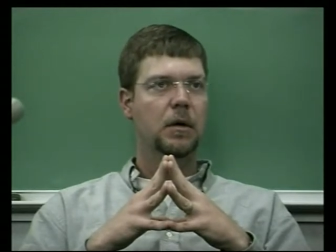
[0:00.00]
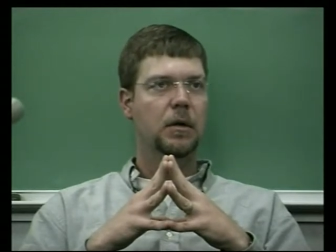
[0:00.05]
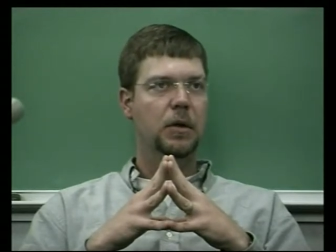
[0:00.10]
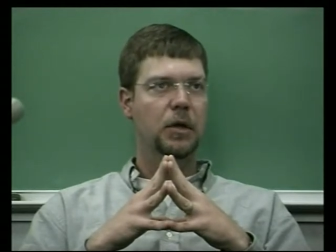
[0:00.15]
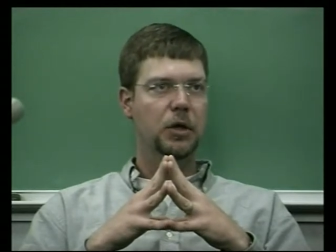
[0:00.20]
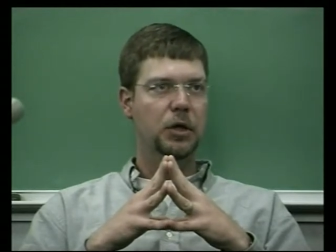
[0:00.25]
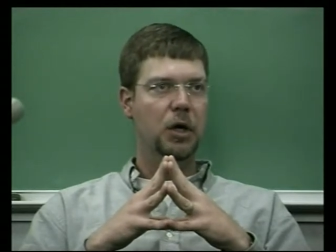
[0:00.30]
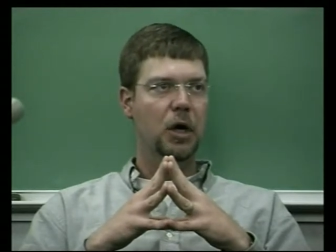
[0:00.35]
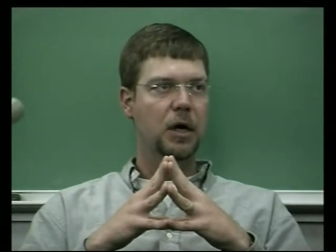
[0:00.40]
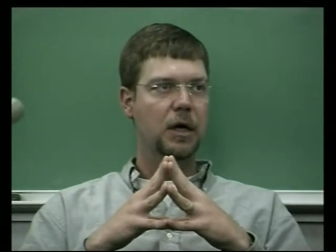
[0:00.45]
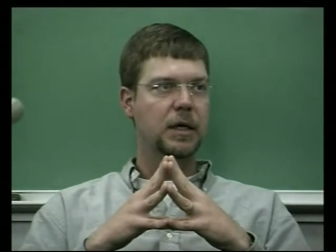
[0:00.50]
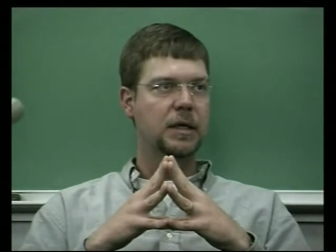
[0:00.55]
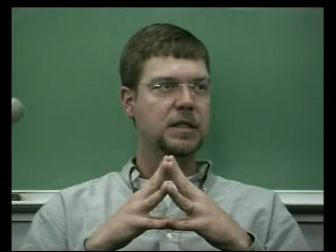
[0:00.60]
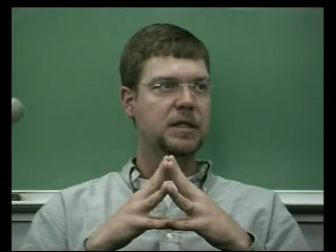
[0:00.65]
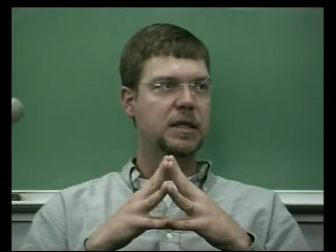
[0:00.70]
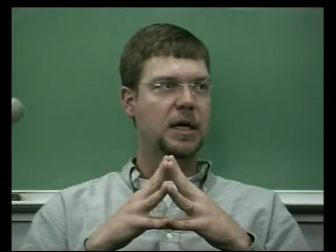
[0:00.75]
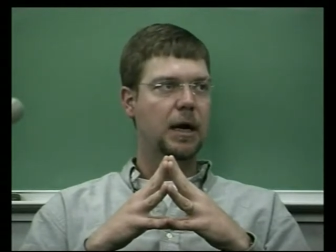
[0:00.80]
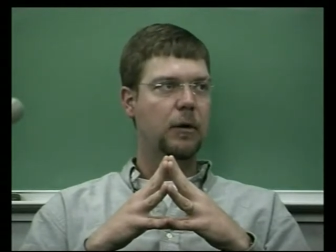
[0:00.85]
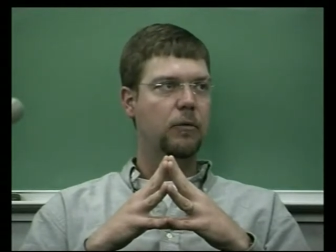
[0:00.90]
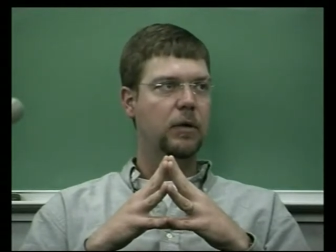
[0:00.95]
The
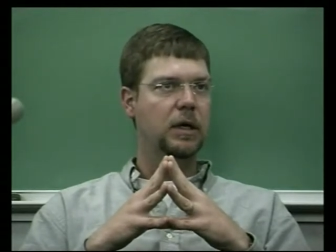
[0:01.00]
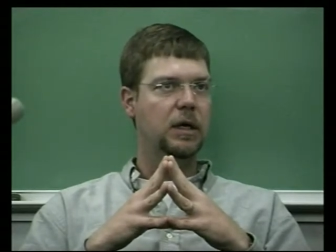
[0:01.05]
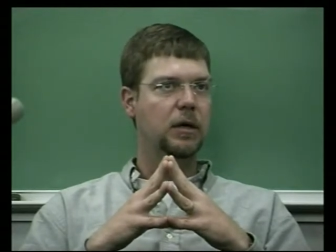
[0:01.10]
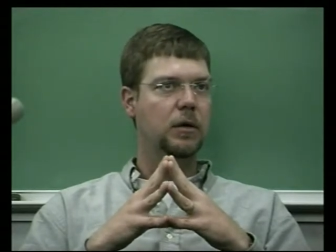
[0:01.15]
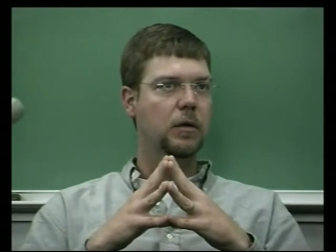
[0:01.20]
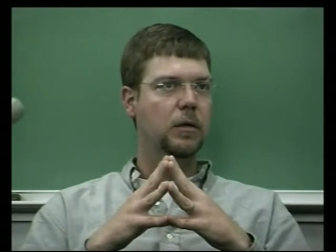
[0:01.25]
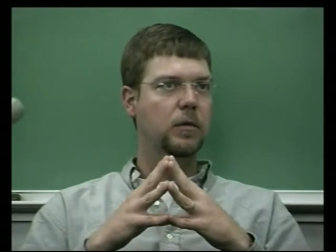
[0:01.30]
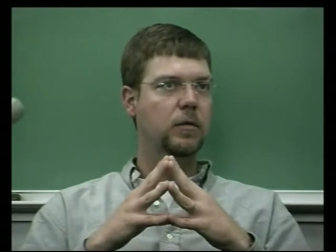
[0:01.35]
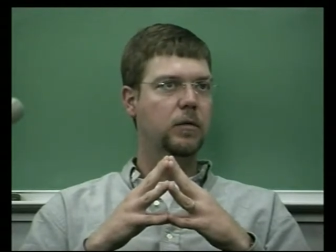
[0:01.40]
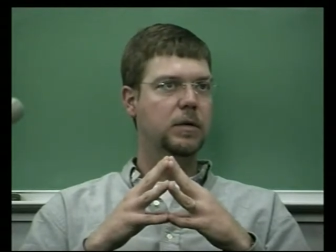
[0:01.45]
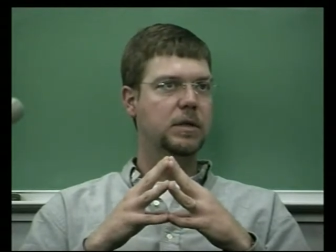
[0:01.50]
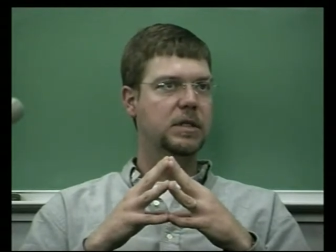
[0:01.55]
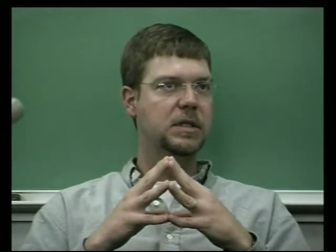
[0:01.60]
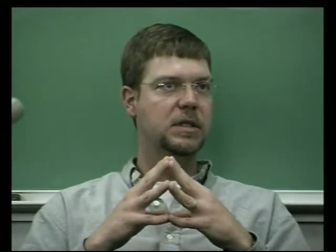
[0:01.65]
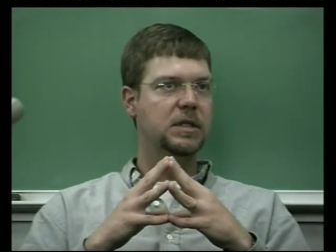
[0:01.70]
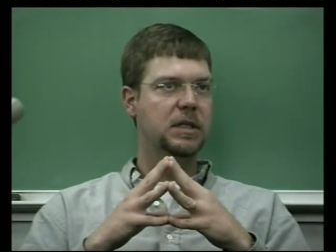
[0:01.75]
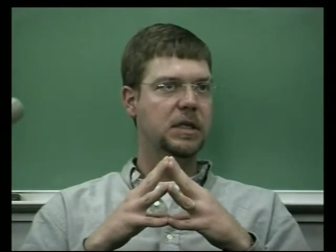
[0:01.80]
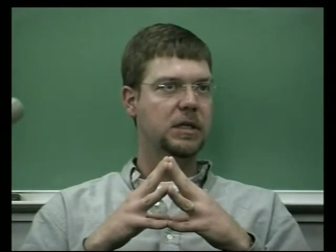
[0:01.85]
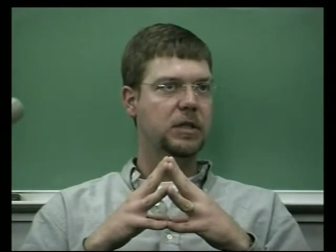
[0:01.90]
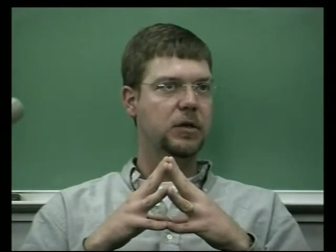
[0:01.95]
youngest that we killed was a
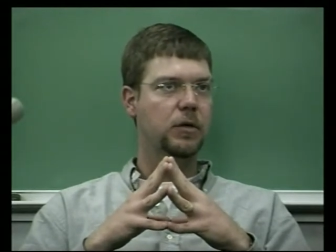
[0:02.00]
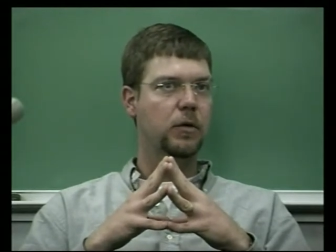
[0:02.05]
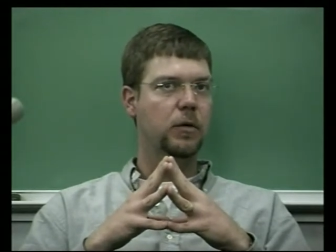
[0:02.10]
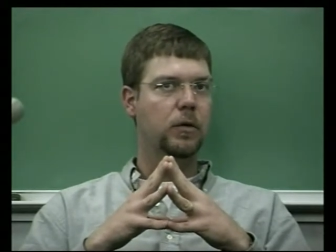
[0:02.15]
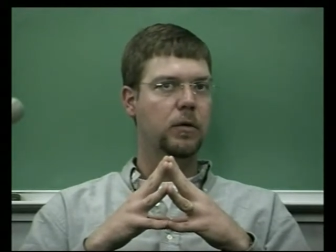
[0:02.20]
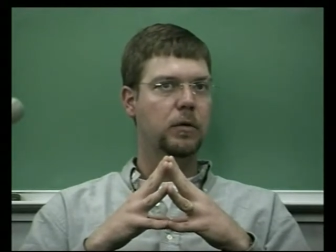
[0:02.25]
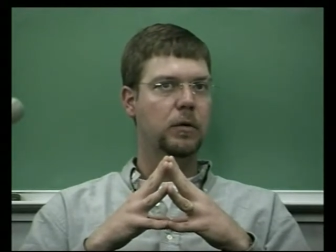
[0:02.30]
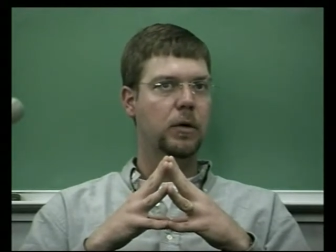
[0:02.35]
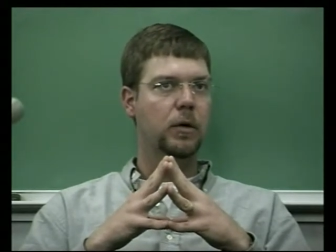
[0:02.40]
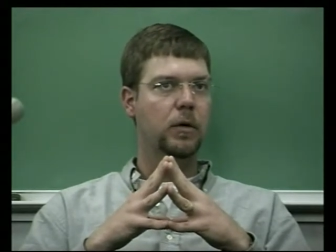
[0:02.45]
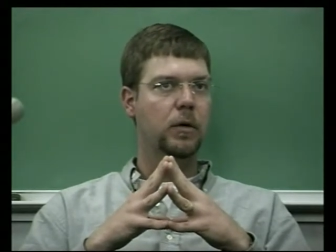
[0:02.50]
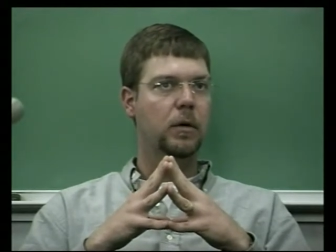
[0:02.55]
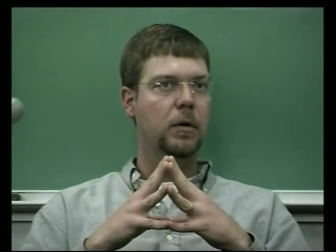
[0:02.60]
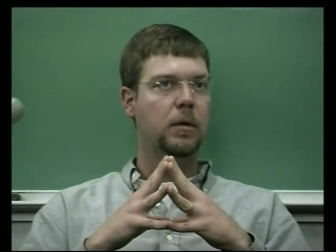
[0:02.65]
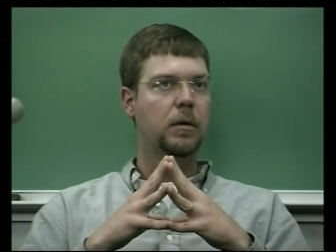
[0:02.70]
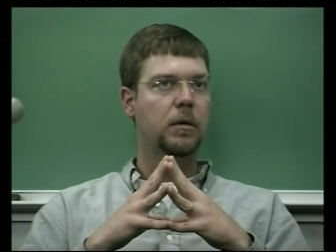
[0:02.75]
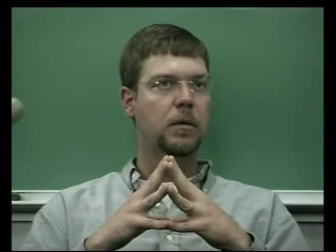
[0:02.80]
six year old girl.